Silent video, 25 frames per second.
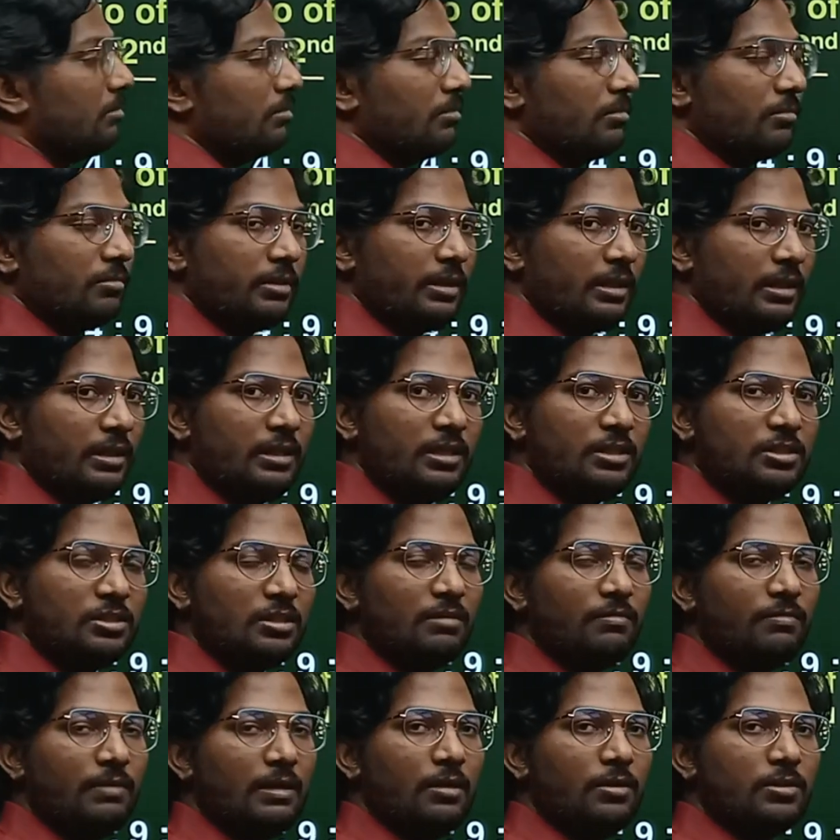the initial
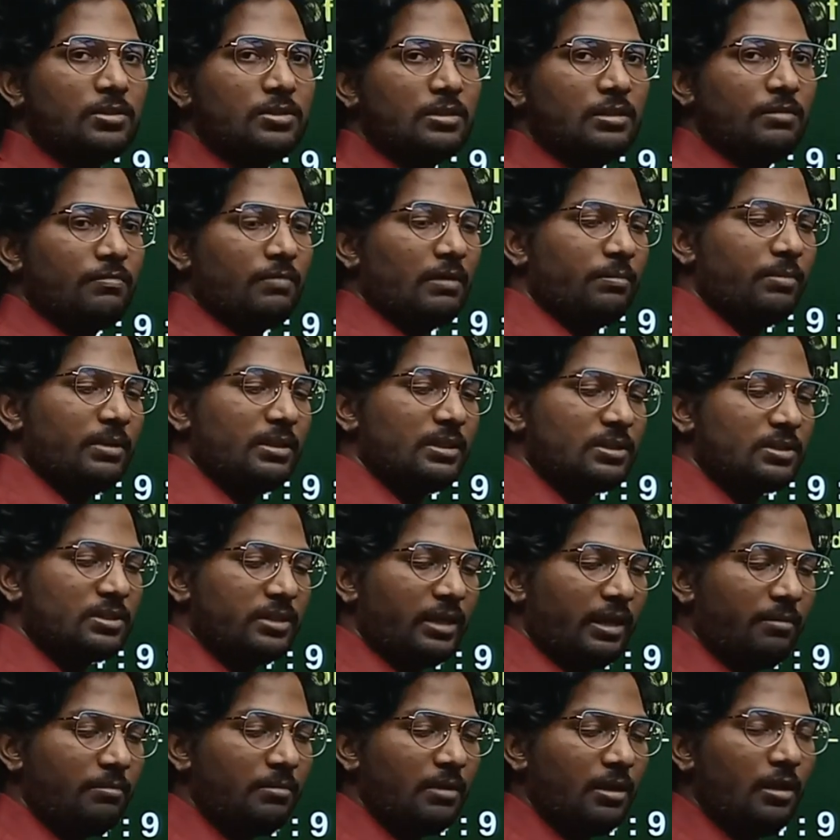velocity will be the
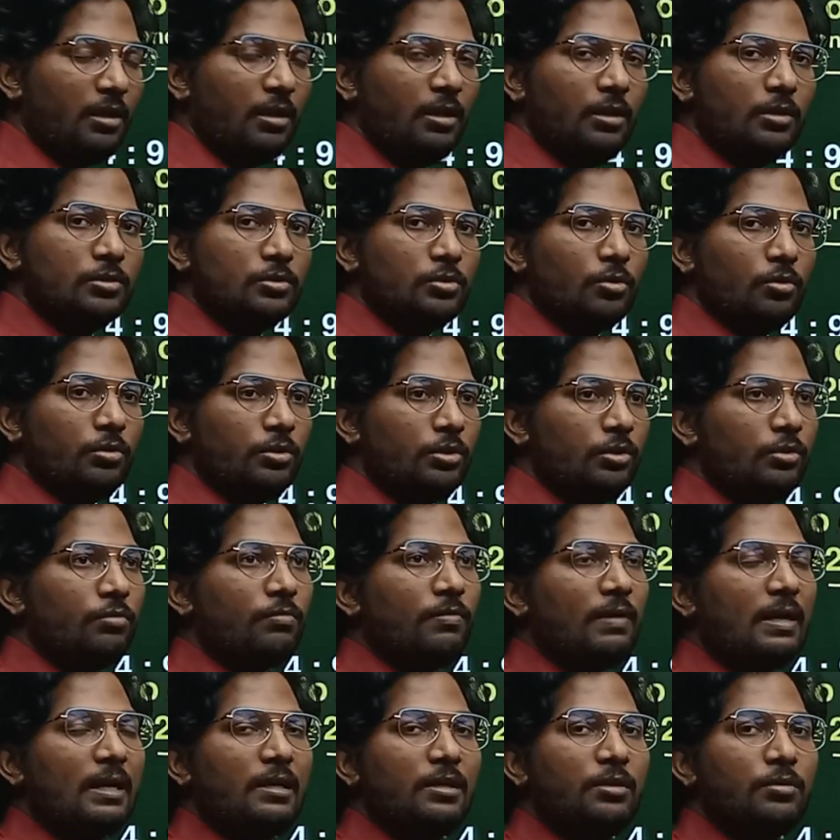same. So u
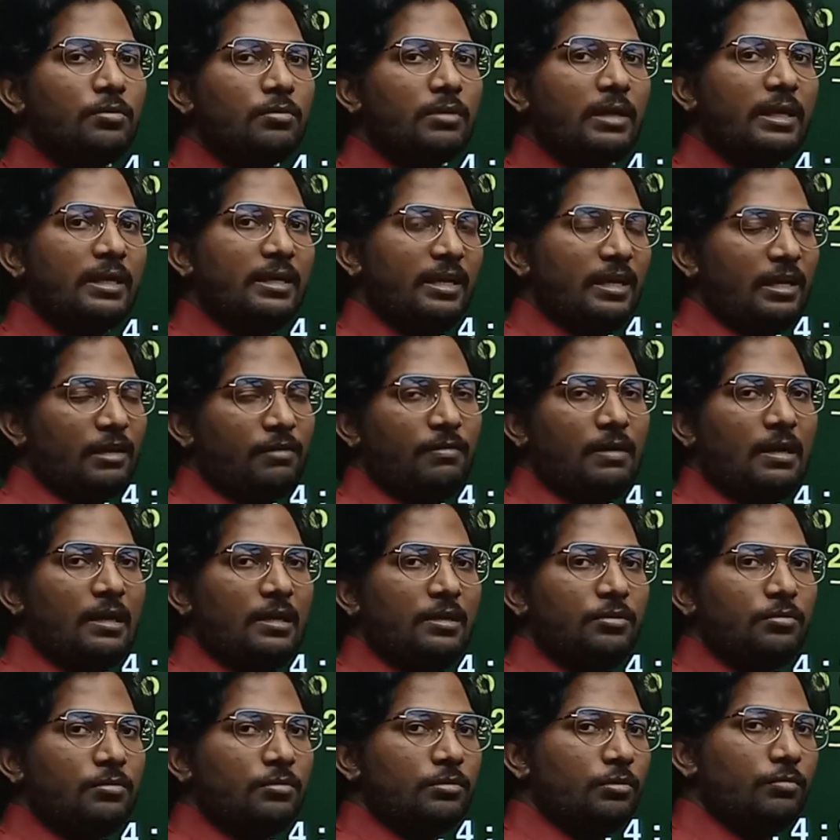value and a
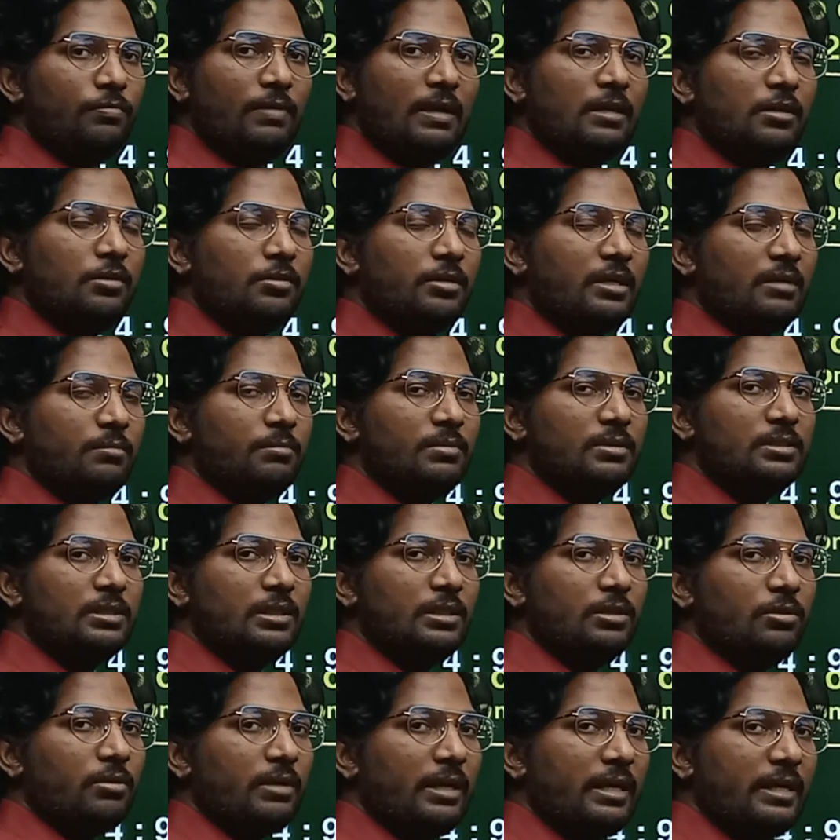value, u value can be
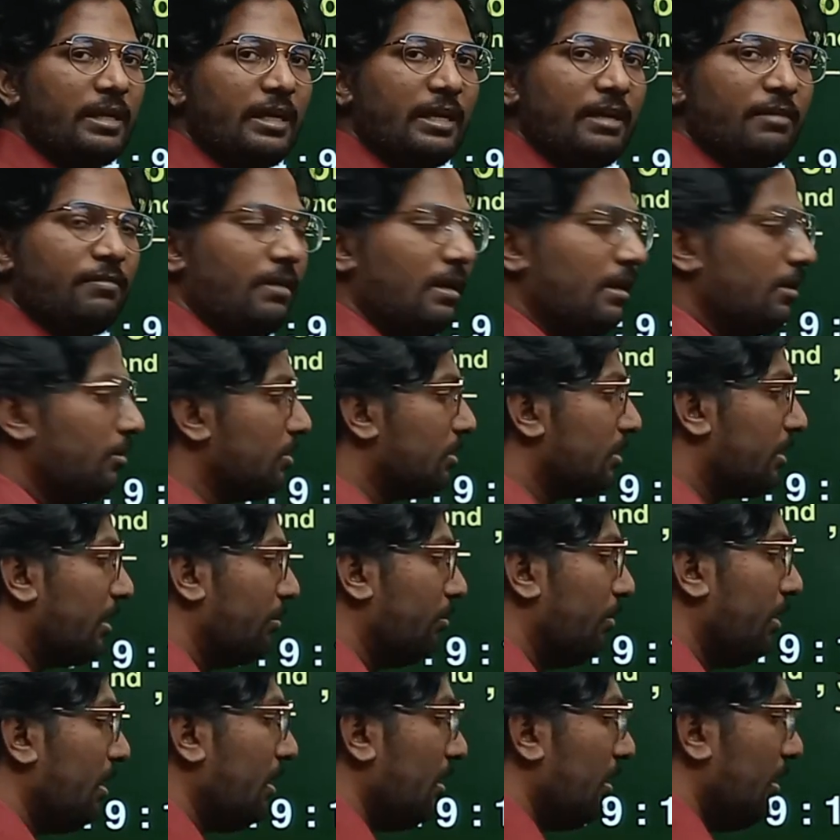0 and a values can
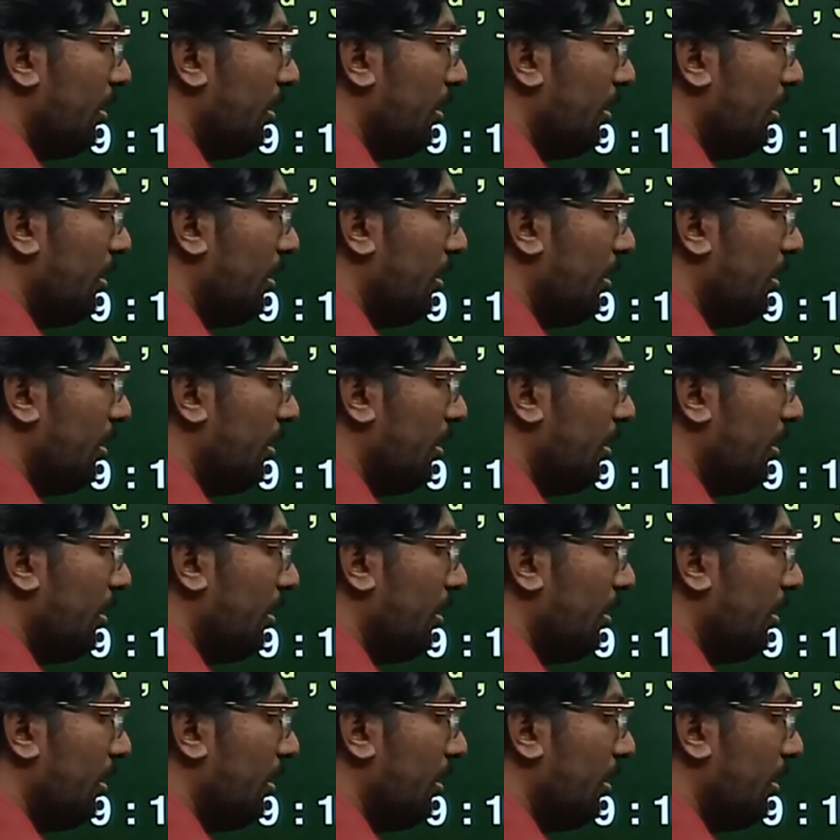be